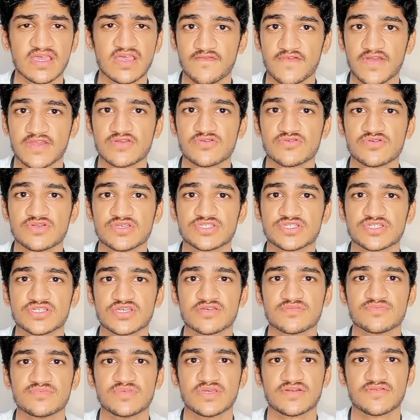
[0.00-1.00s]
when you
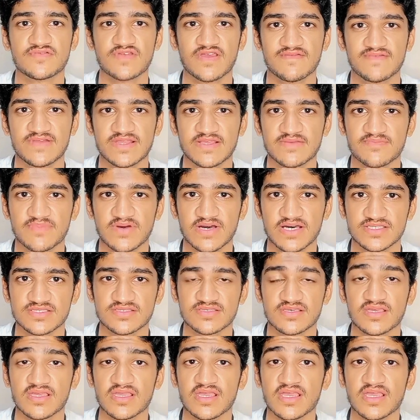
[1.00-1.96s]
disturb their traveling path.